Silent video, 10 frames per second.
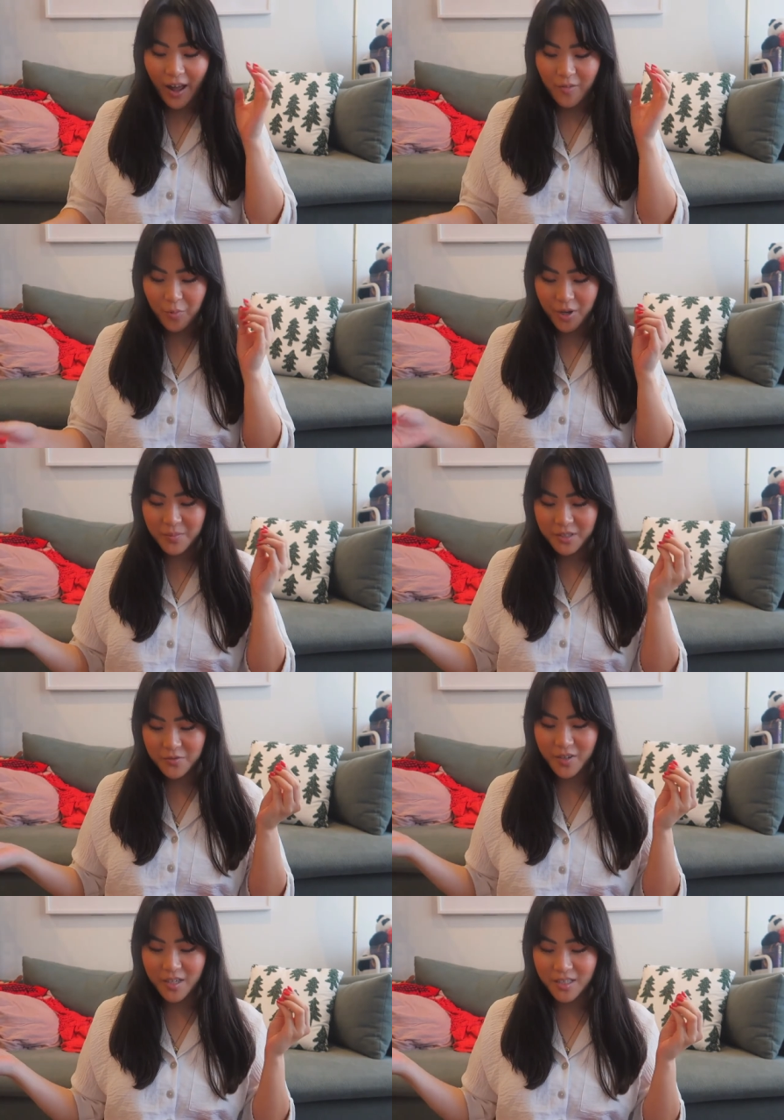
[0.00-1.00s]
I've pretty much
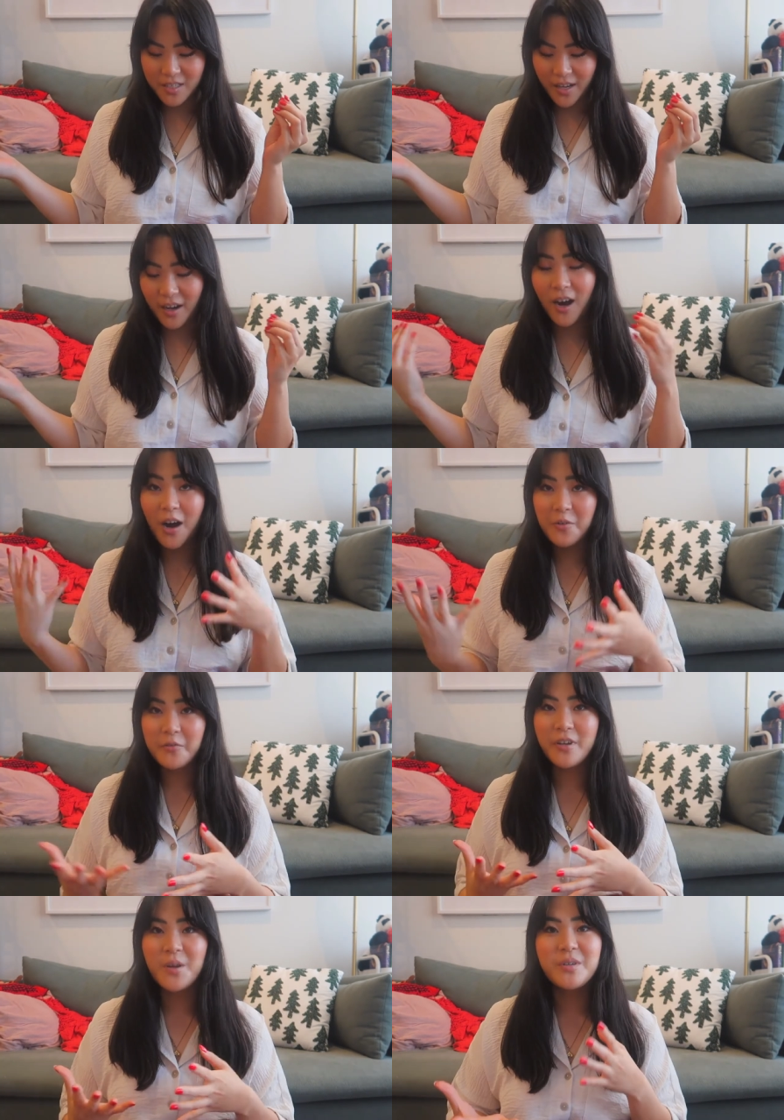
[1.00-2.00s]
finished like half
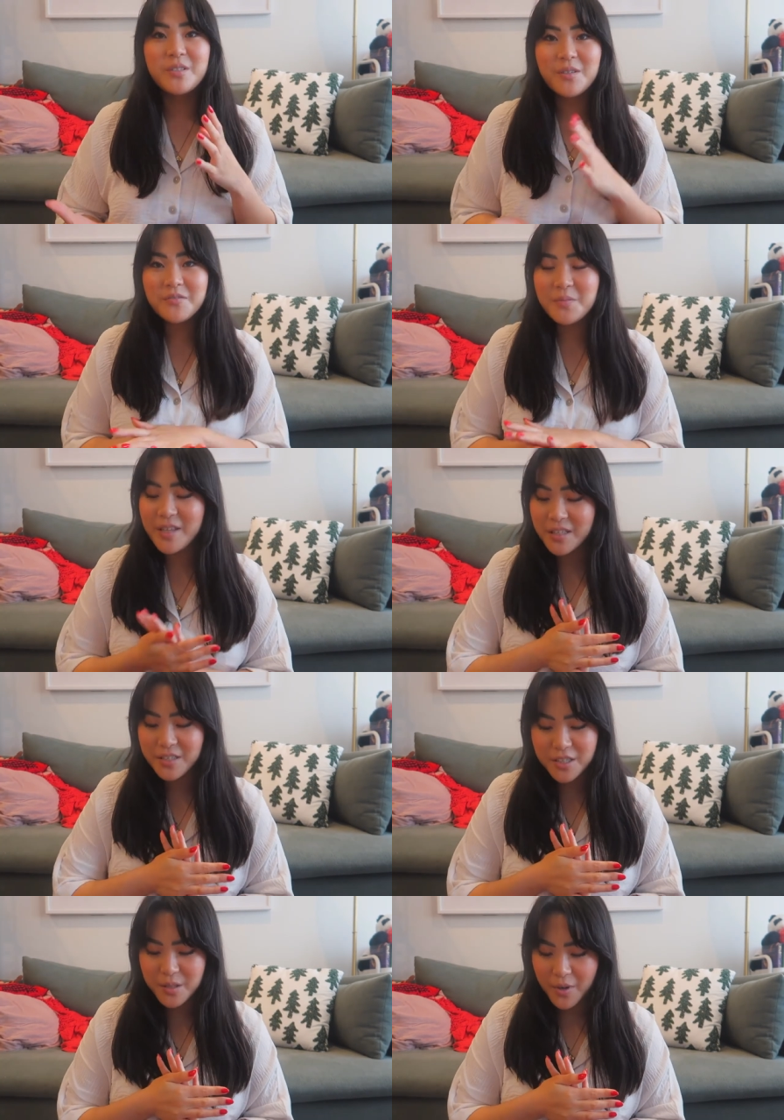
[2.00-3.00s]
of it. We still have to make the
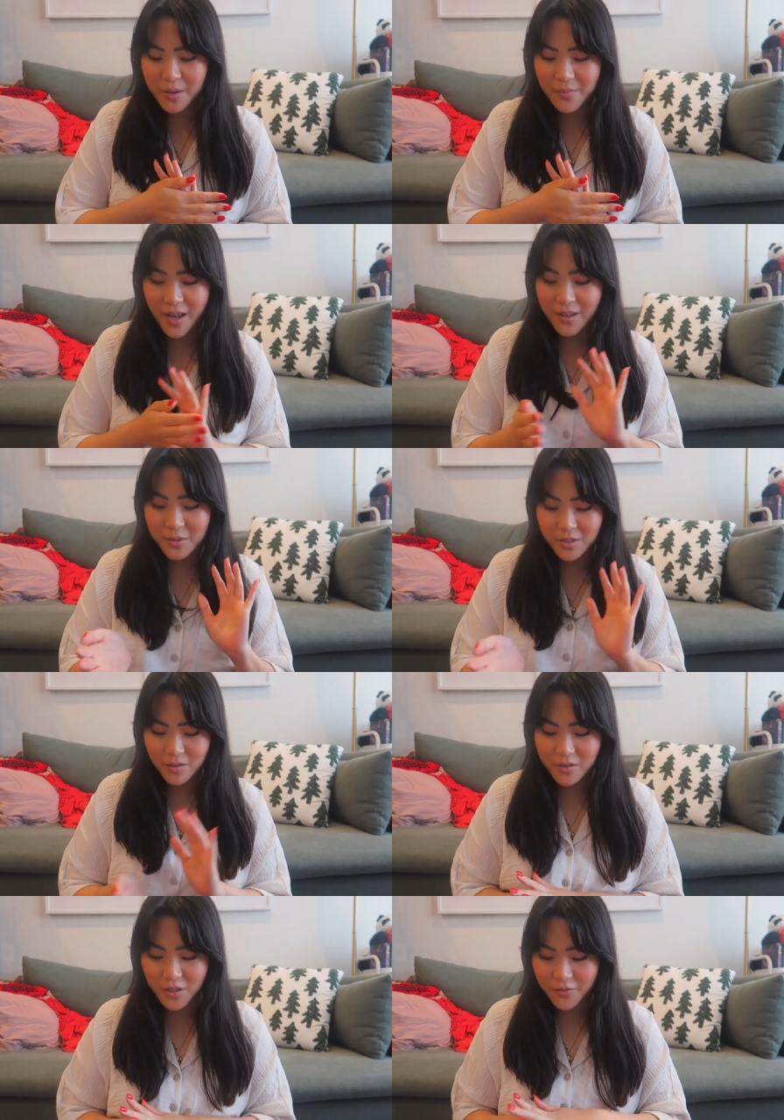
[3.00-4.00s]
gingerbread man, and we
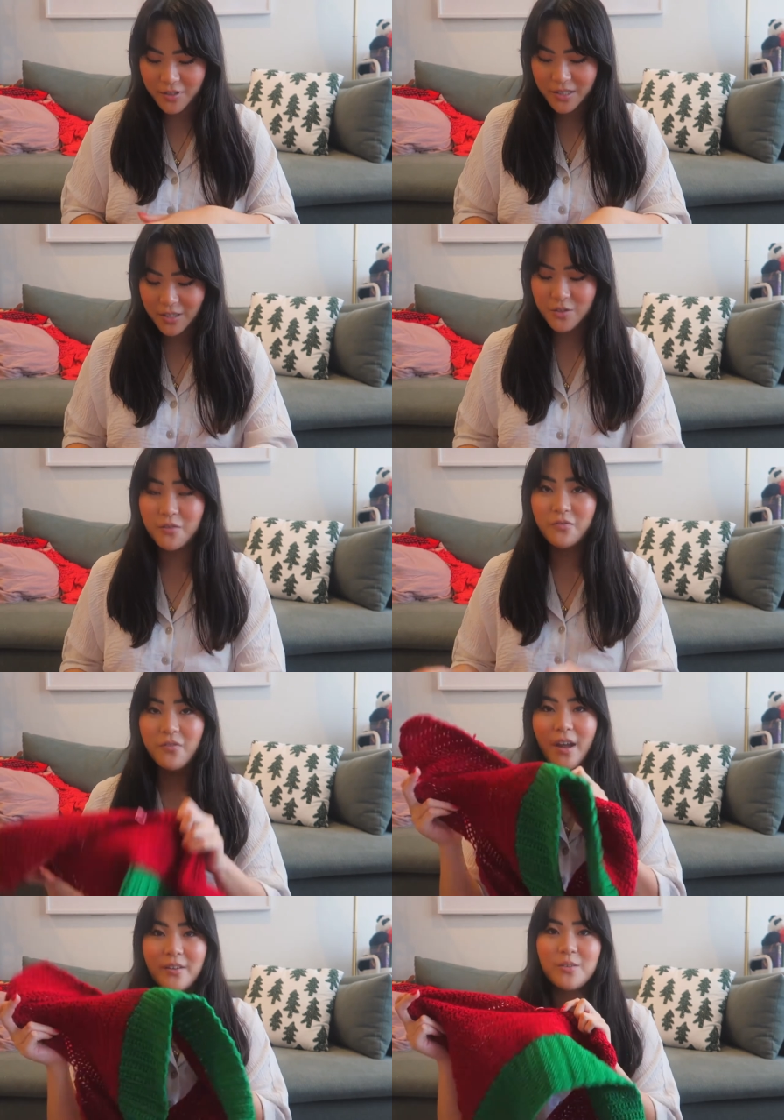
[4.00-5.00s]
still have to obviously do the
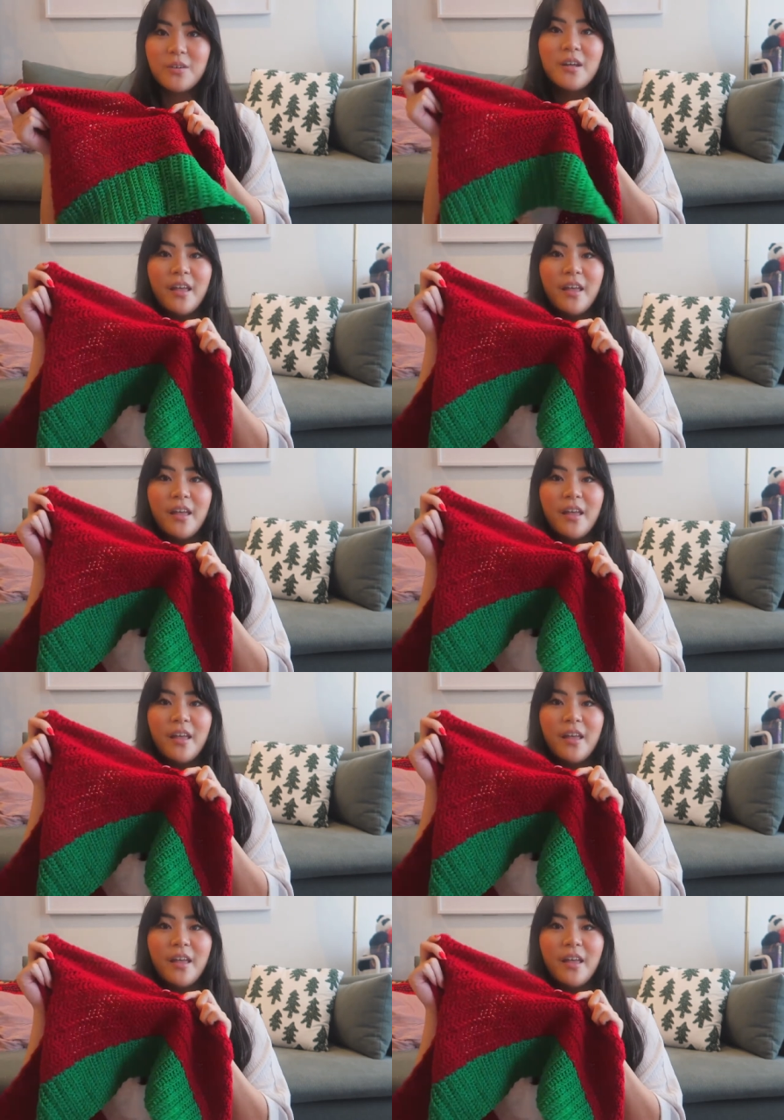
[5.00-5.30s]
final